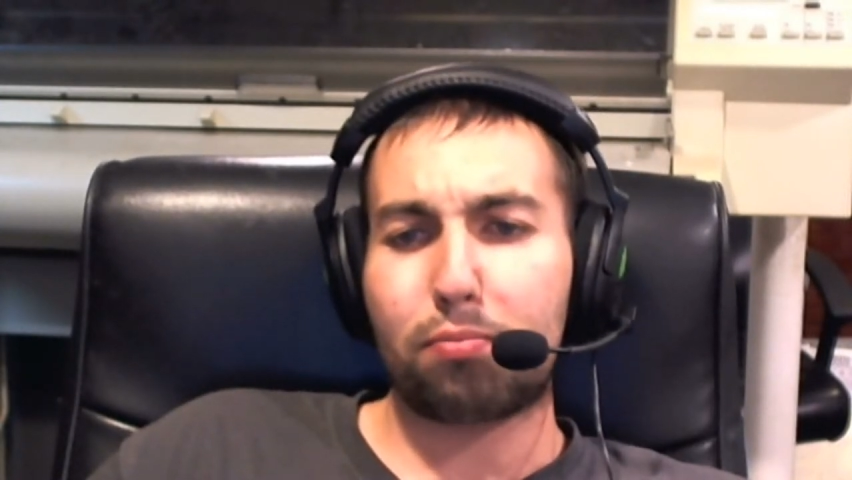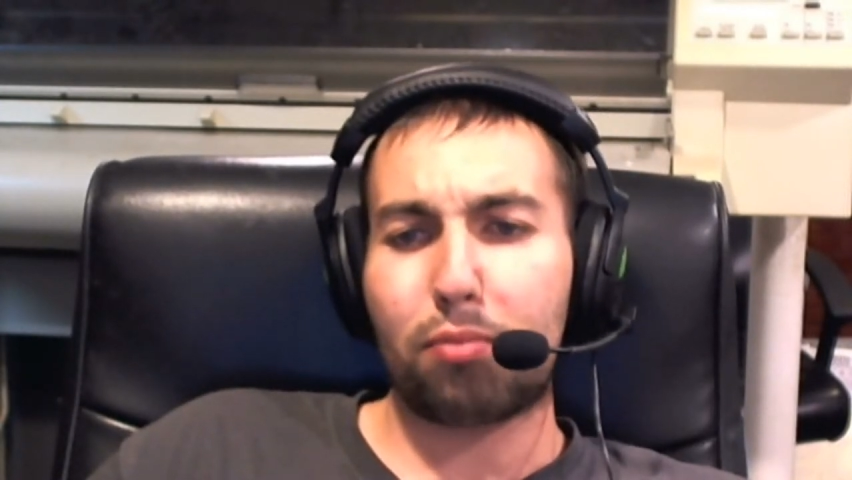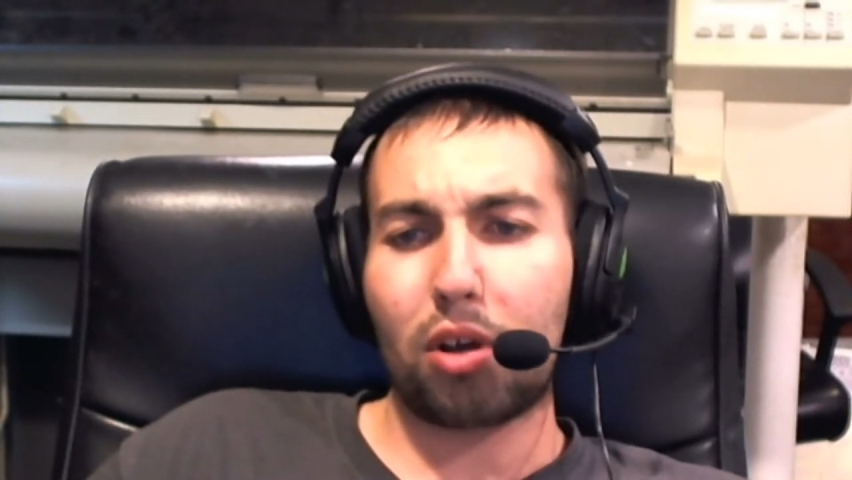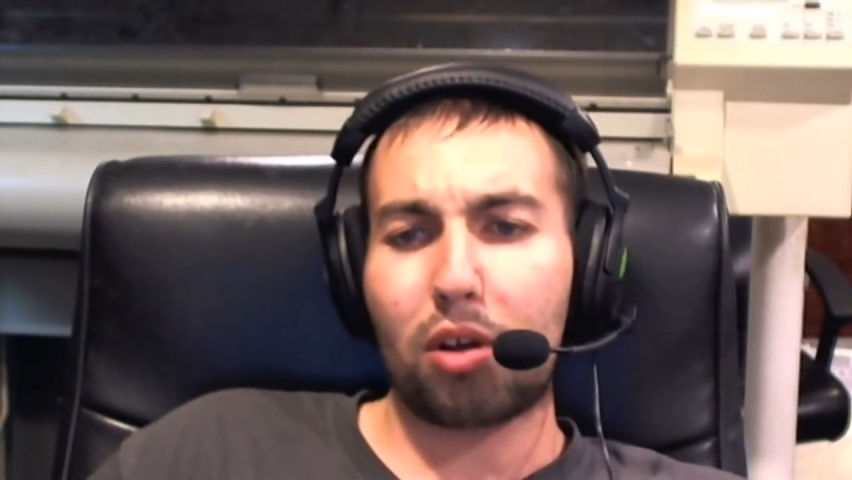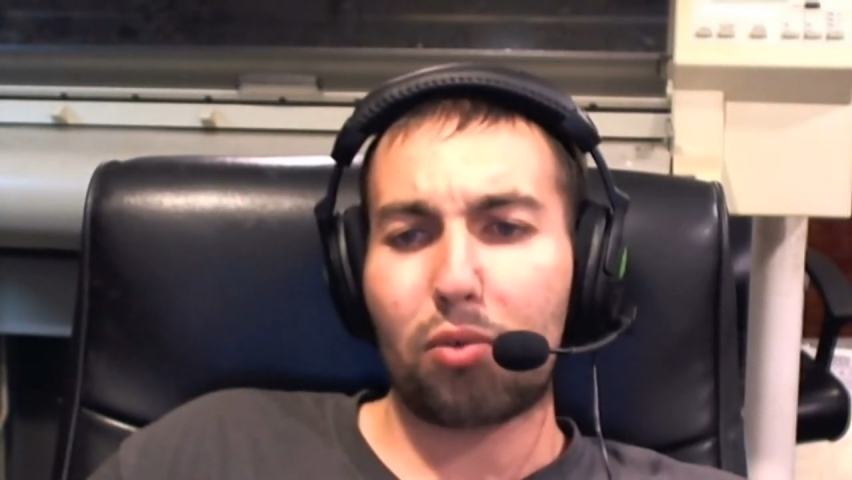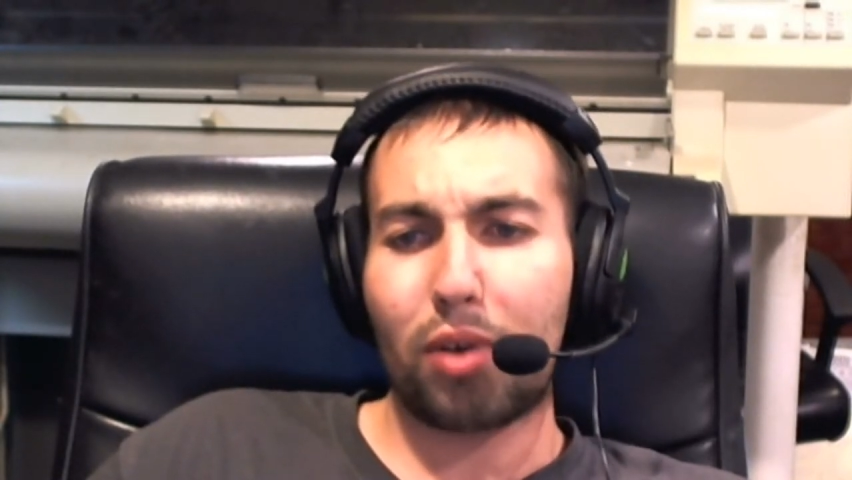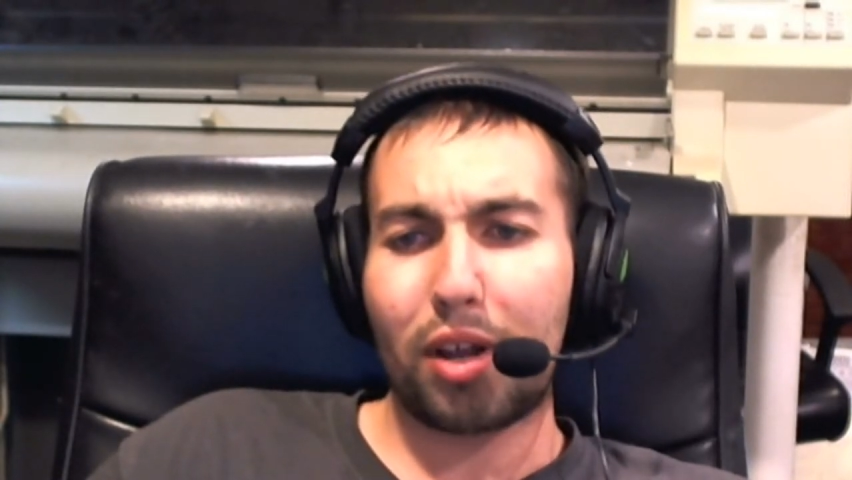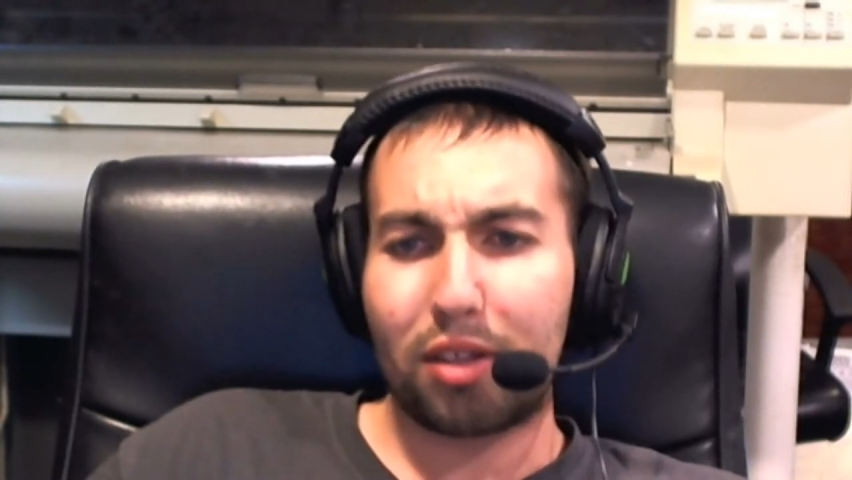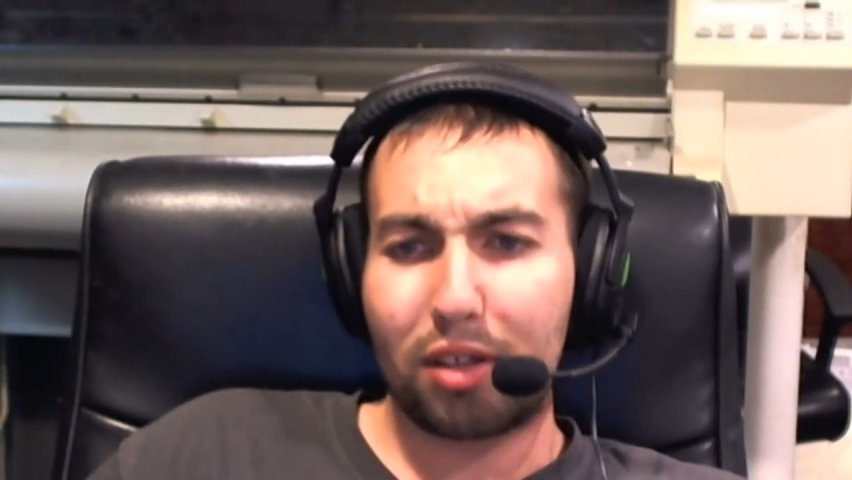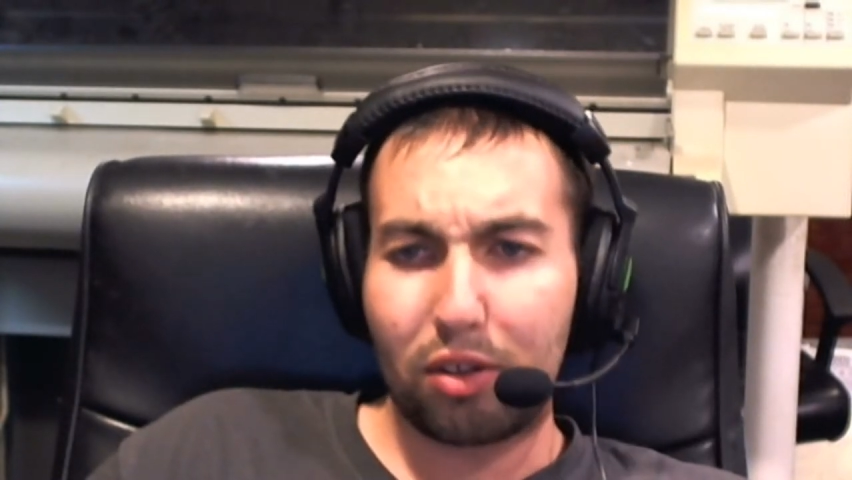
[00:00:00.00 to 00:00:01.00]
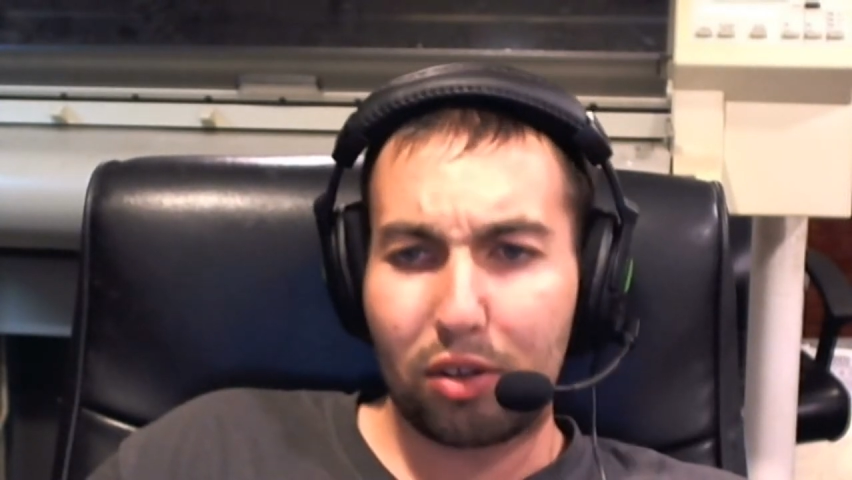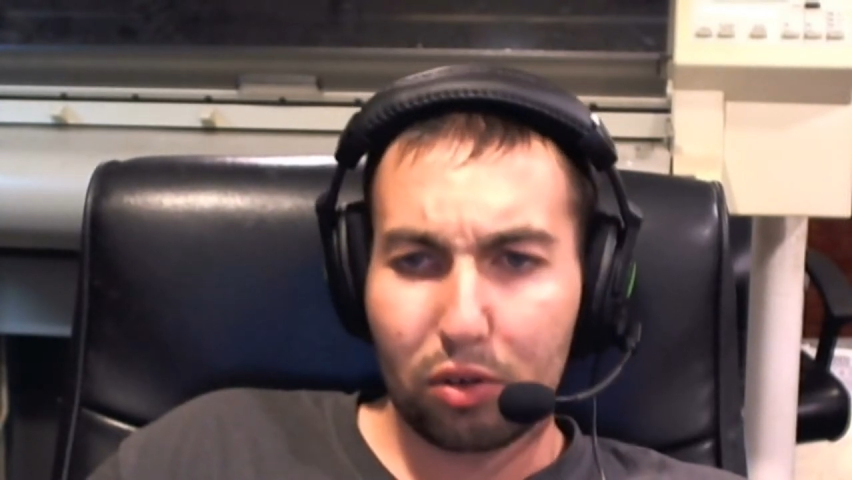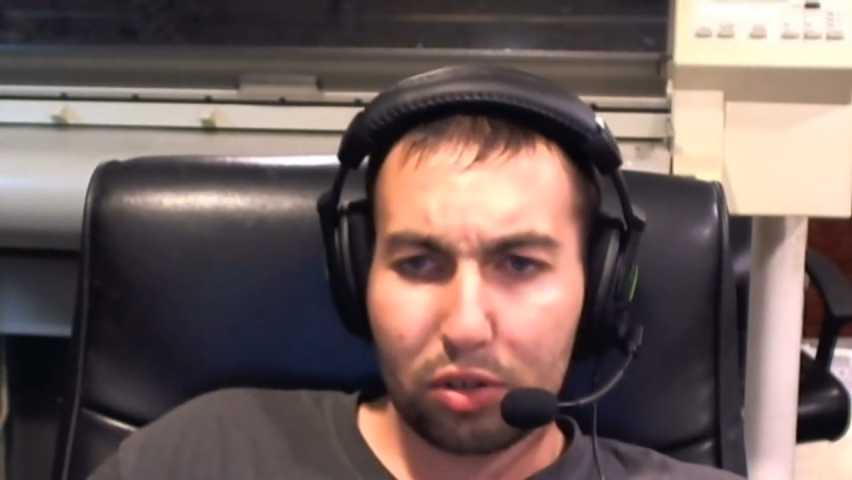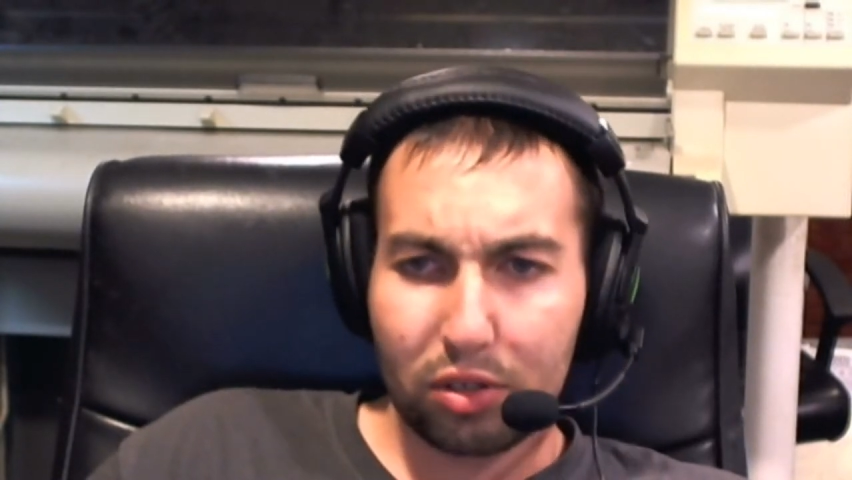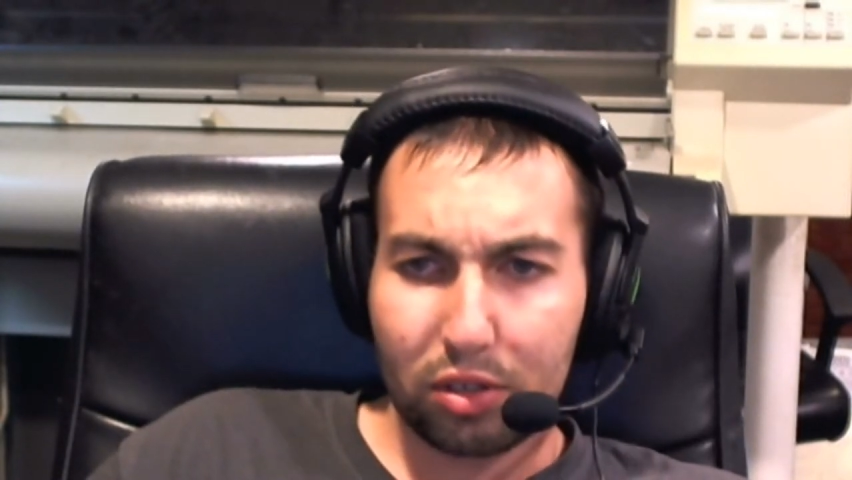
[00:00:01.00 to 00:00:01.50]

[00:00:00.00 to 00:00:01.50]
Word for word: uh, it's either